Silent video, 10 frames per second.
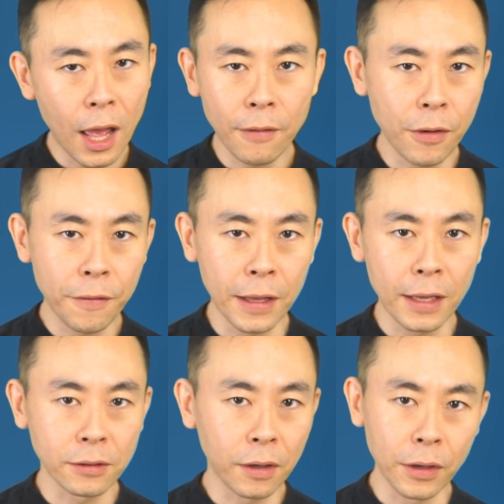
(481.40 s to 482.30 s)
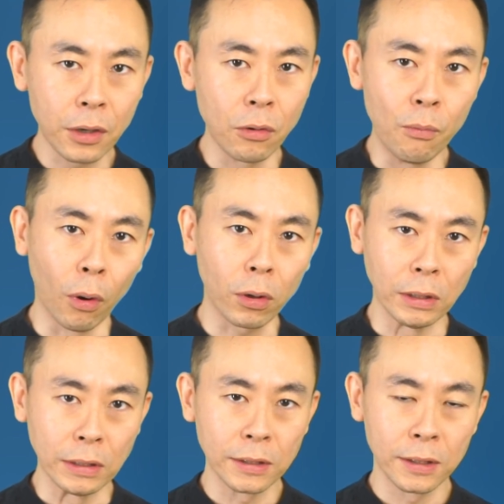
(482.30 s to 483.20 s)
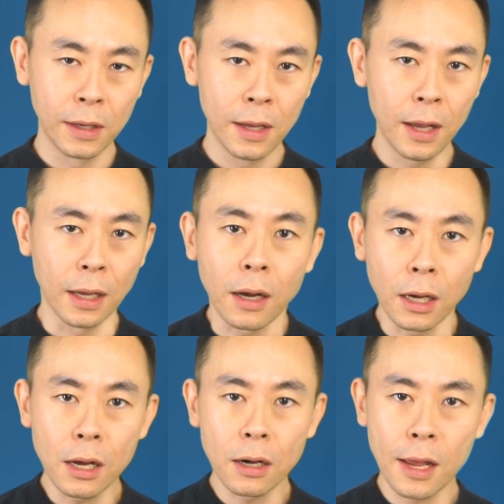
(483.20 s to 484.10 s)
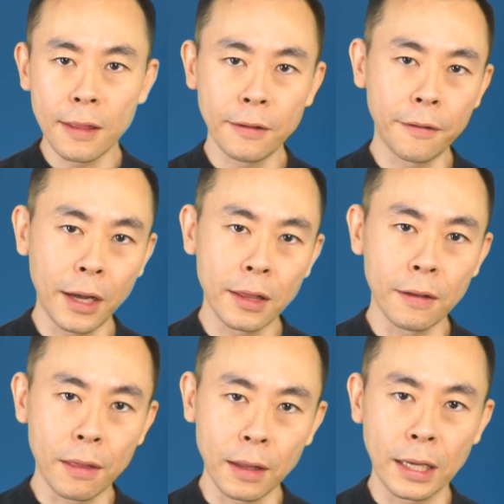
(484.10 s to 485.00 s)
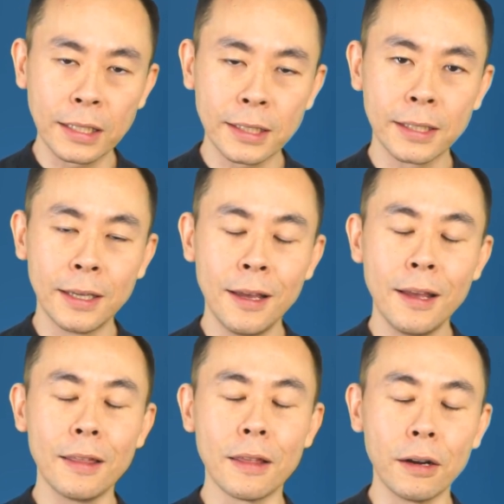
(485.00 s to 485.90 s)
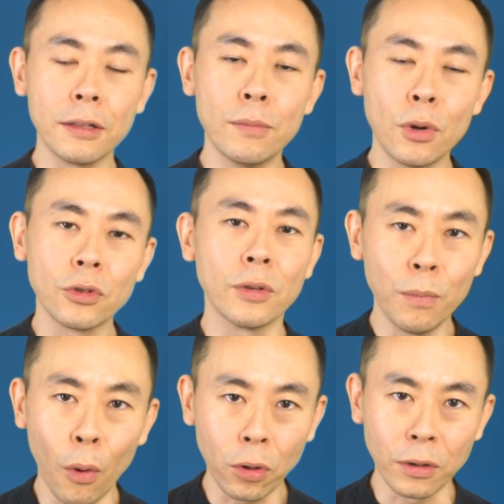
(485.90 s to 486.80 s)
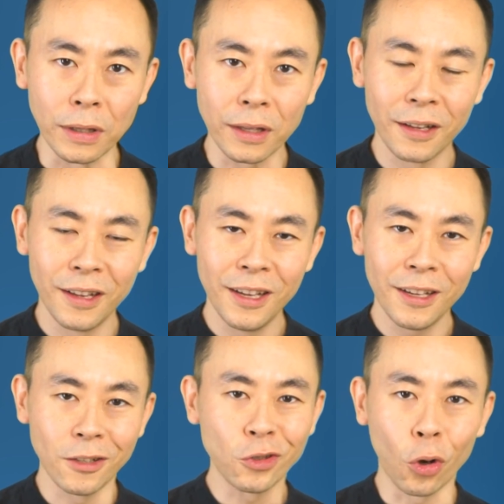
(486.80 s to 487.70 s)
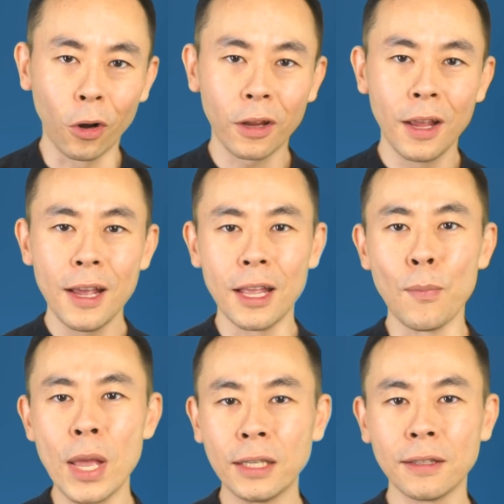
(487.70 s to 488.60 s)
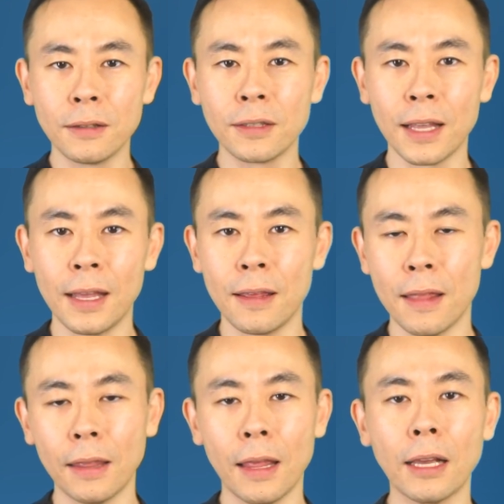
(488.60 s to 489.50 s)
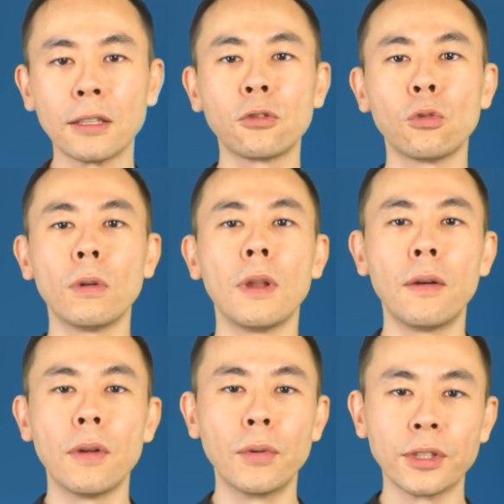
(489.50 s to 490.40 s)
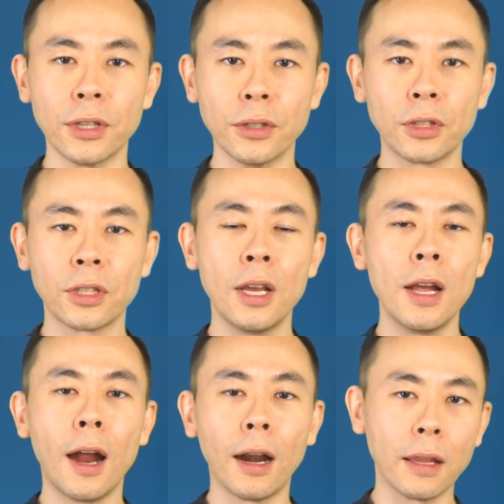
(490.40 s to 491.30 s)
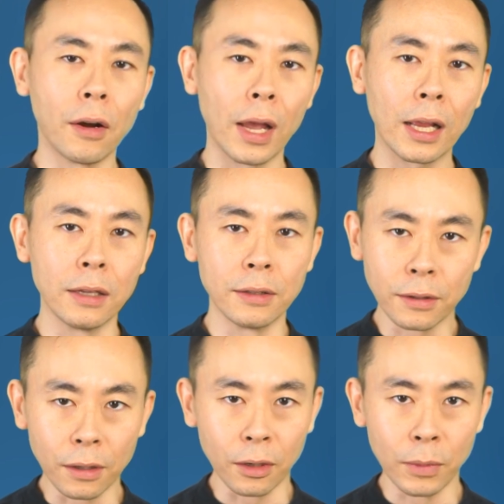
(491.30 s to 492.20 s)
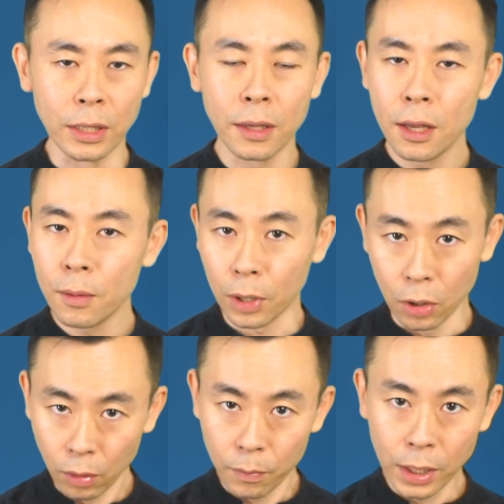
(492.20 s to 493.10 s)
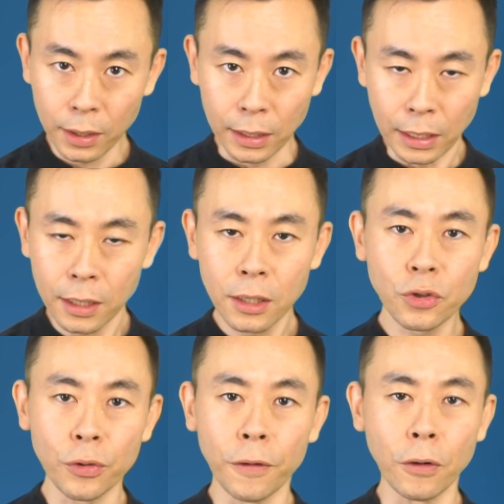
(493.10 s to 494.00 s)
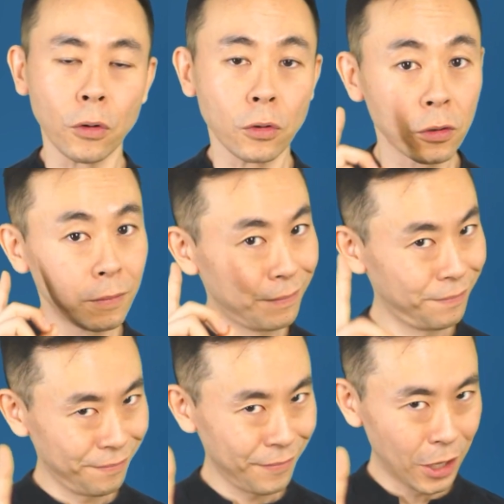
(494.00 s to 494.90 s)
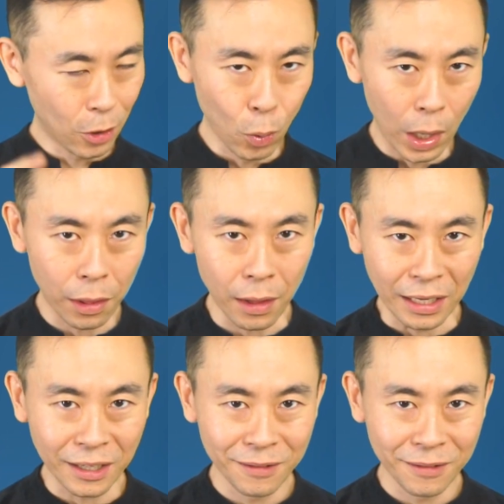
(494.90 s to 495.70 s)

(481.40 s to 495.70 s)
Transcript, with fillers: everything is of equal importance and clearly identifying the things that are the most important. In short, it means understanding that extraordinary results are directly determined by your ability to focus on one thing.